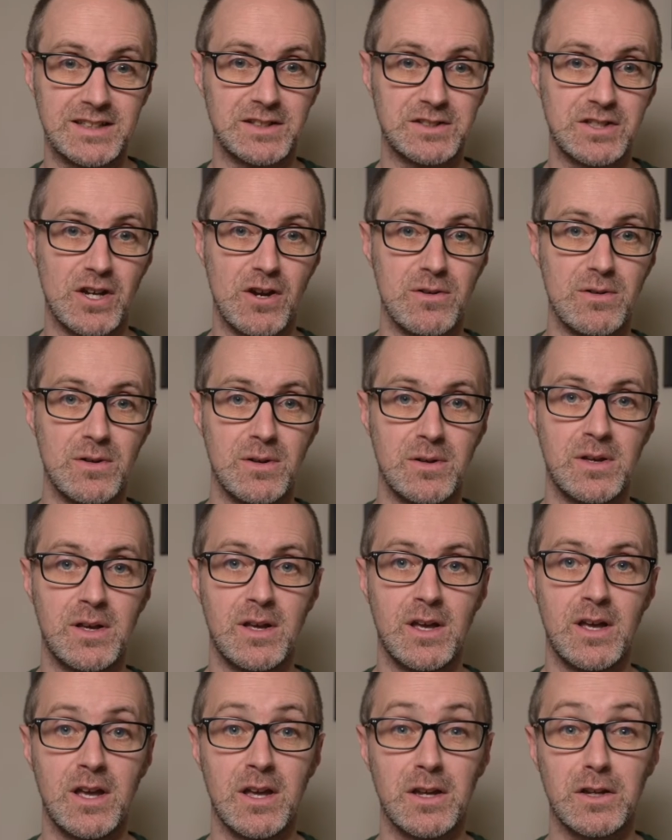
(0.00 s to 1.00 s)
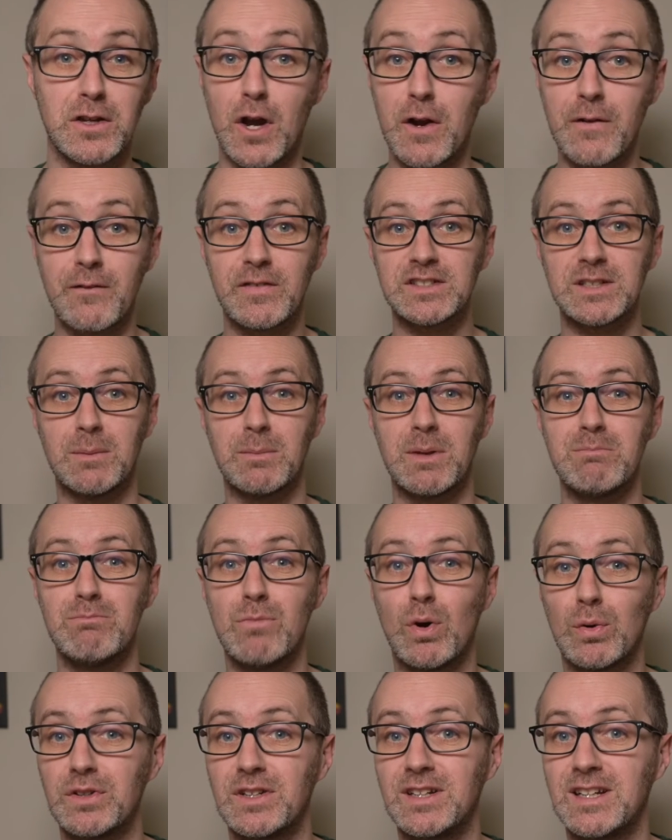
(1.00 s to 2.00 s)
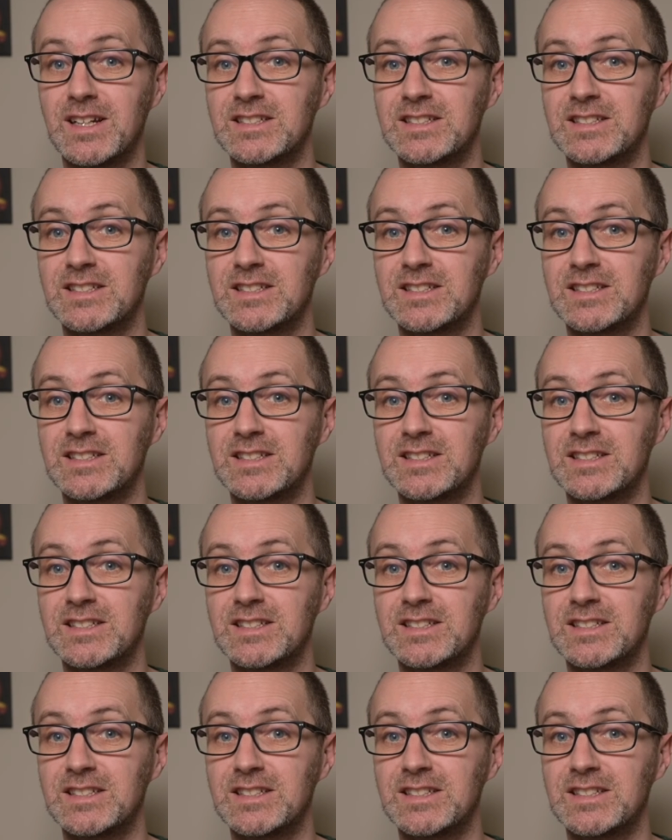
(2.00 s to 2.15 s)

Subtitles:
the tone. Going for something modern and